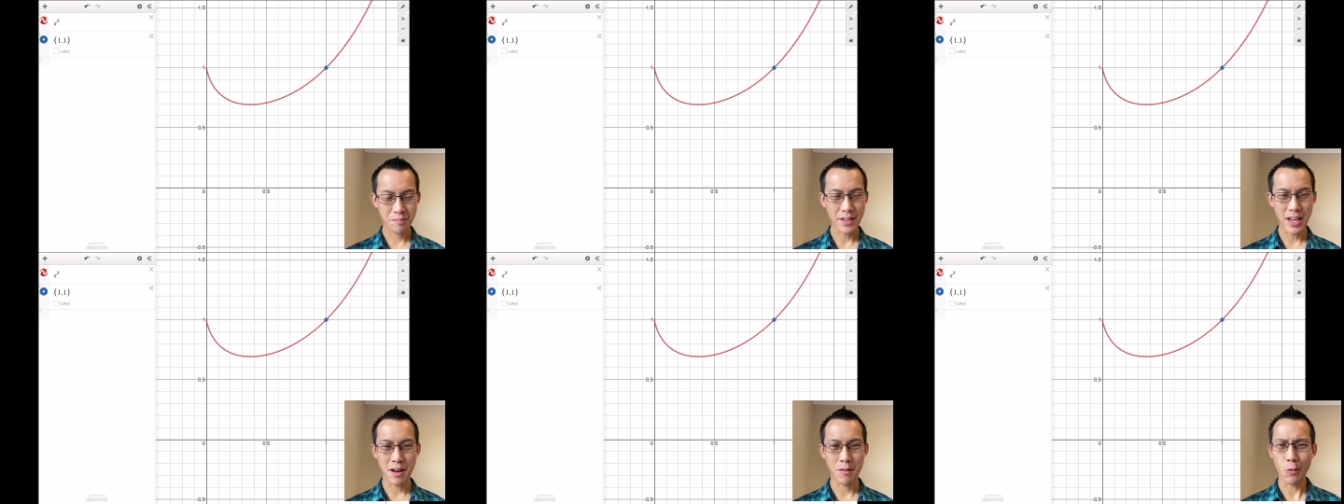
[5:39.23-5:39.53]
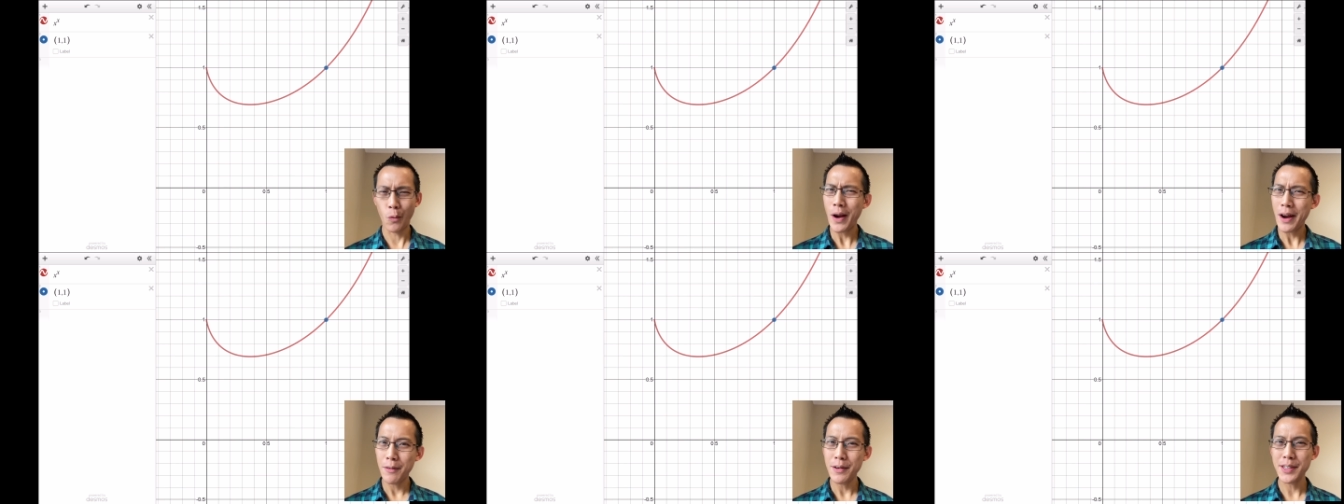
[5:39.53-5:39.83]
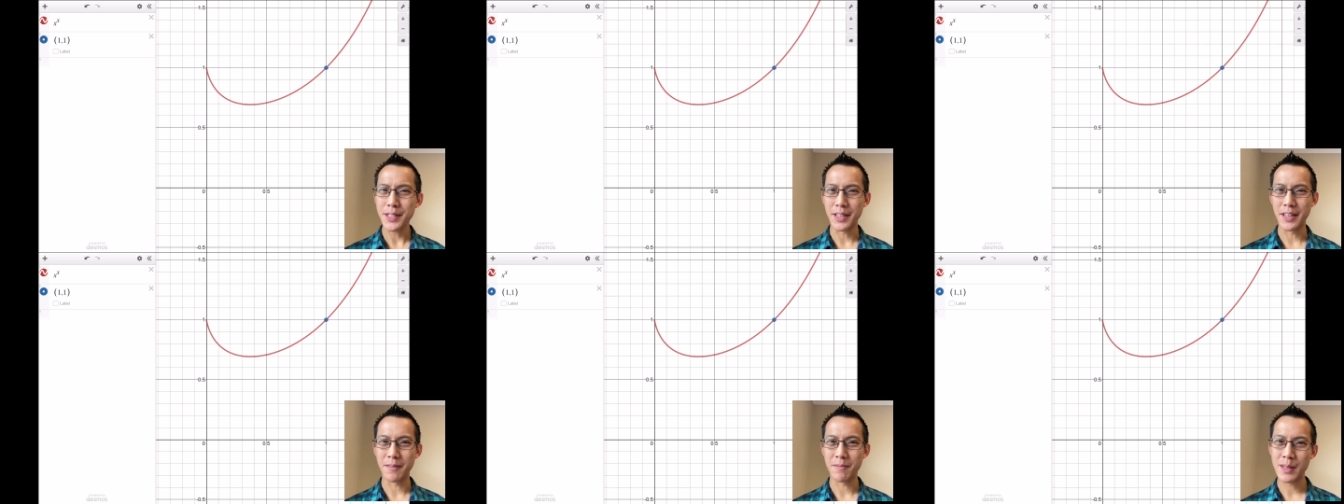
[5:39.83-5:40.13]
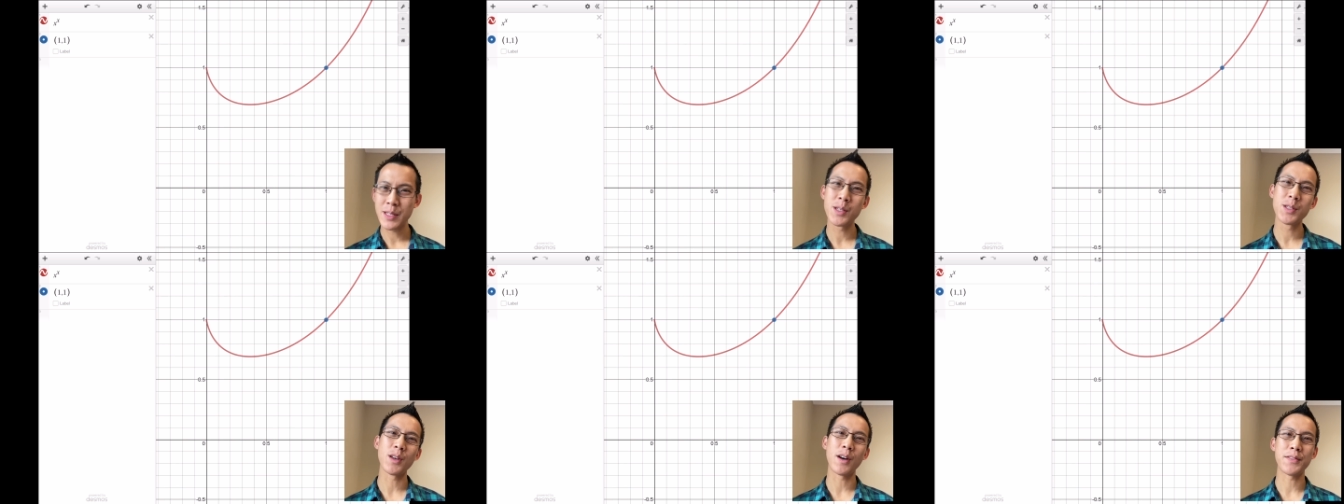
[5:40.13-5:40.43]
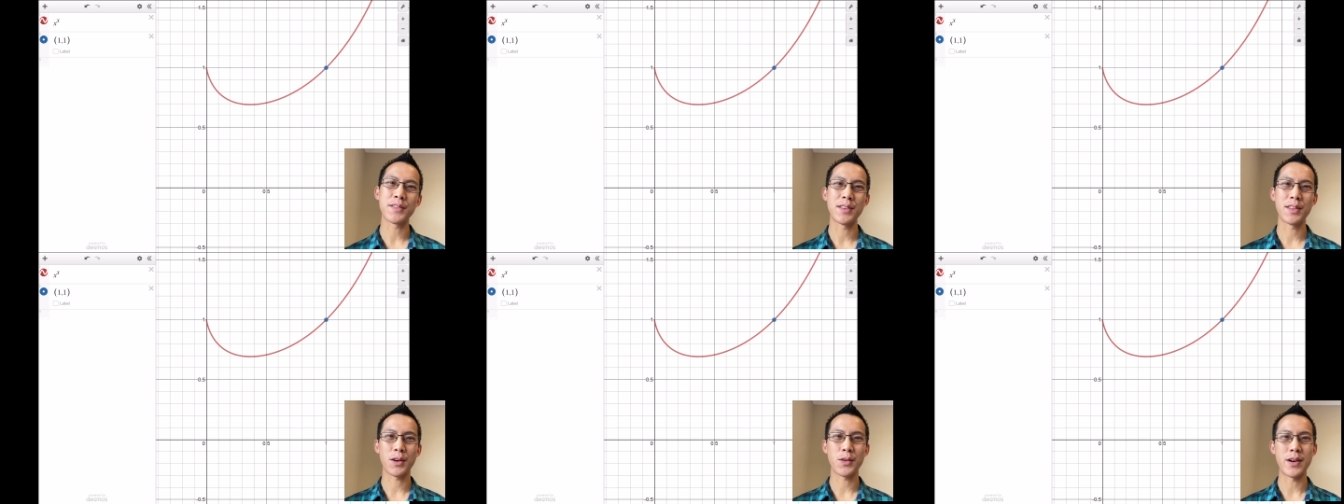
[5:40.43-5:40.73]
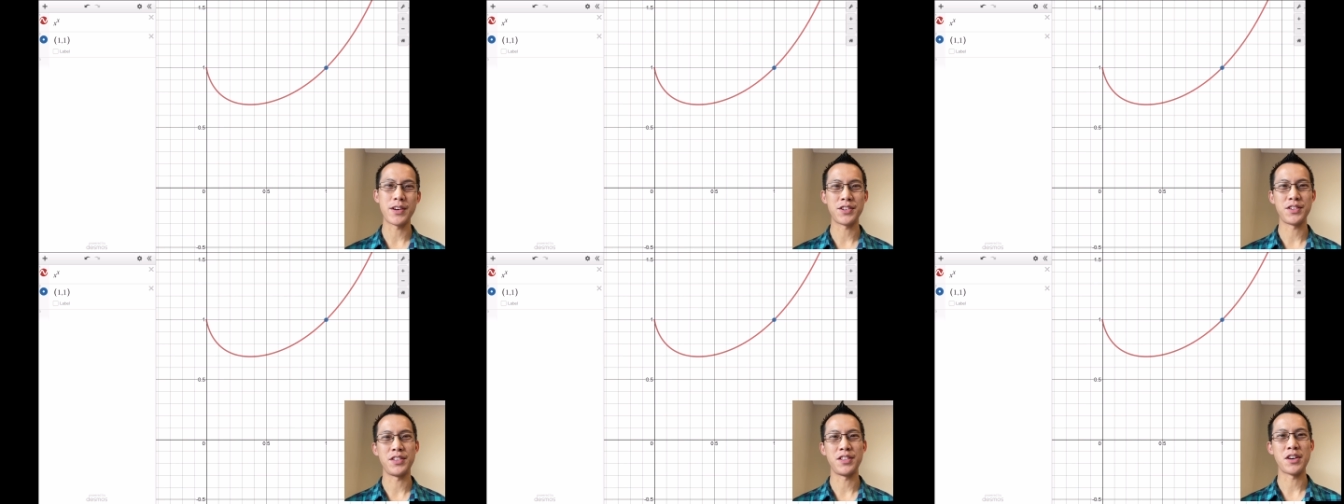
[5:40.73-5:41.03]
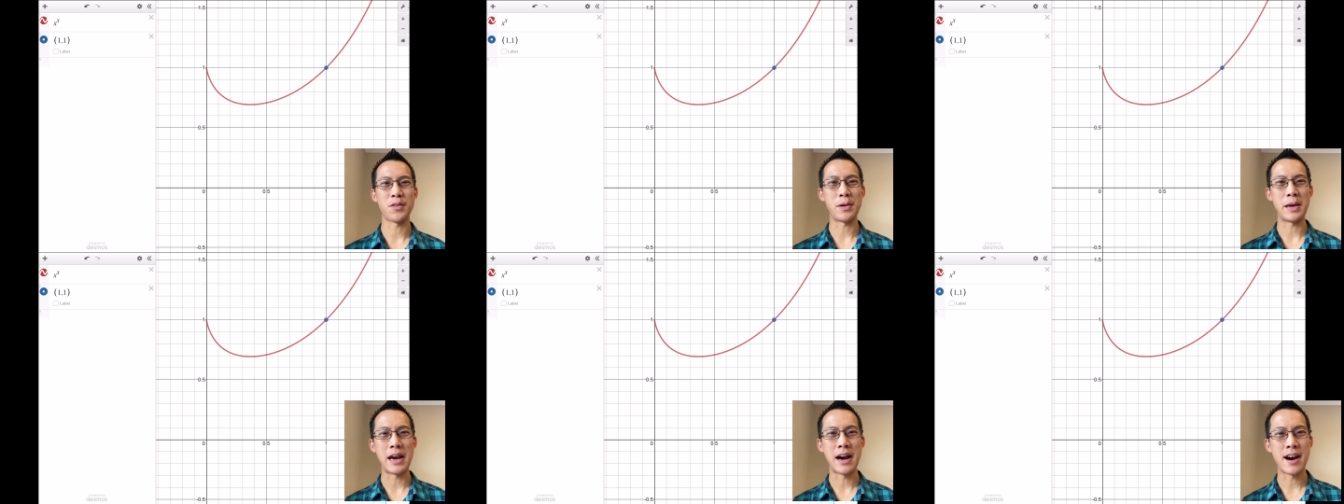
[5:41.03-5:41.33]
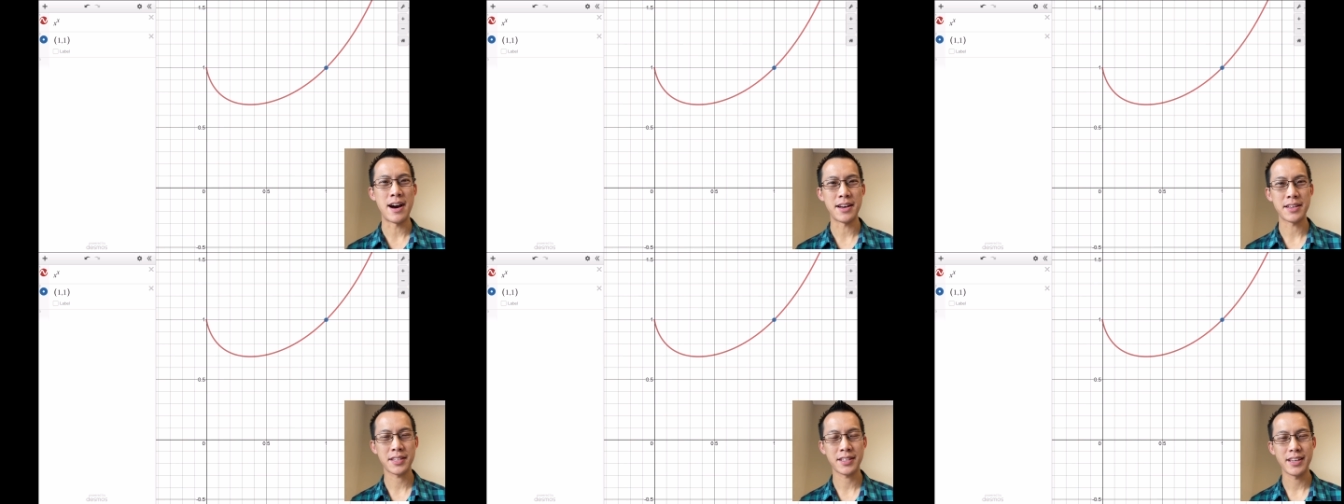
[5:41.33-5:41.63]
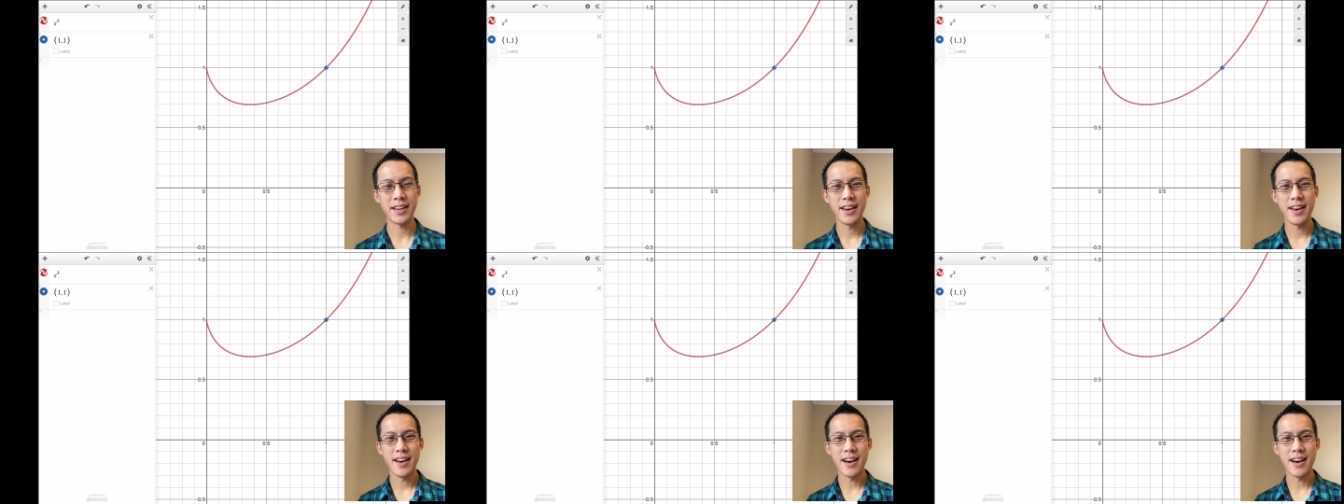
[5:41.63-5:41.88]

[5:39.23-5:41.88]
uh, where is it? This is often the question that we ask.